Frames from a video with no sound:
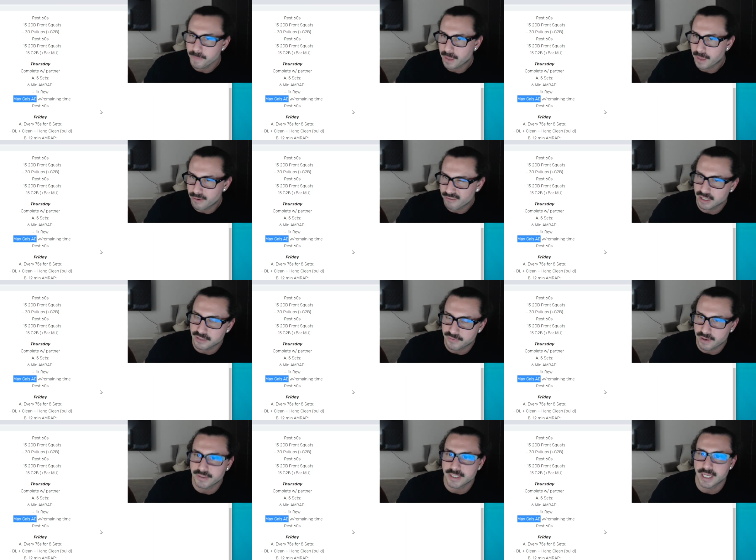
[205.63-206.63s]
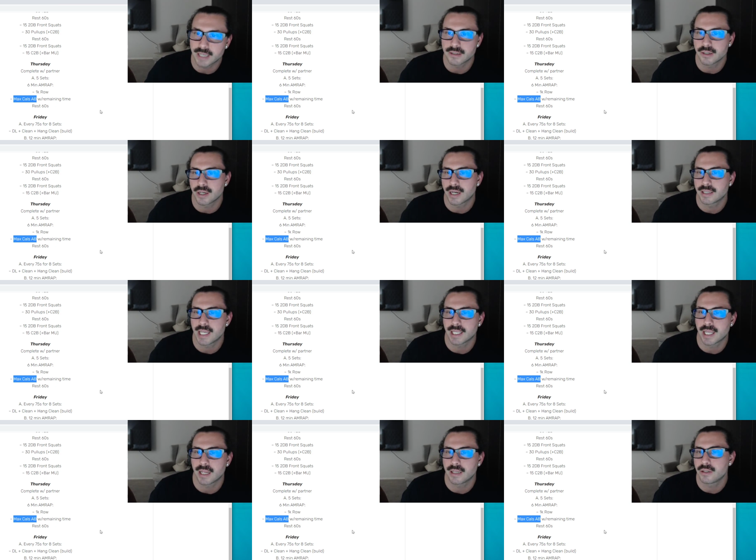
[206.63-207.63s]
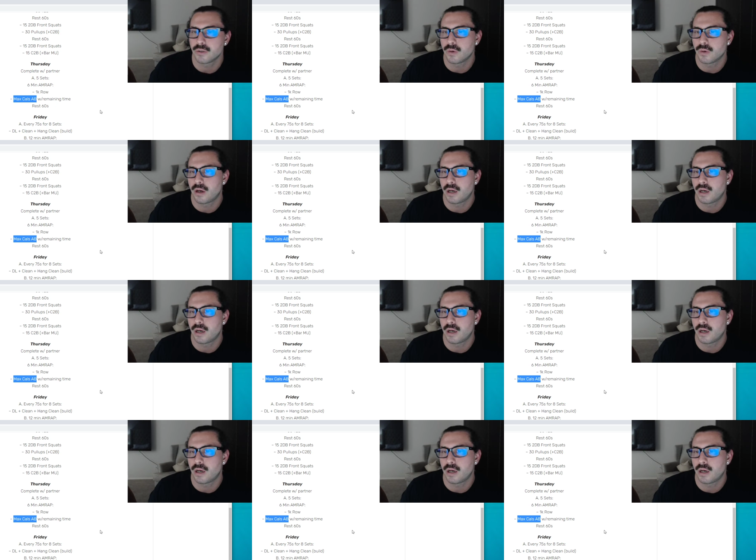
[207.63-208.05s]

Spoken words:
However, it is 5 sets, so you got to take that into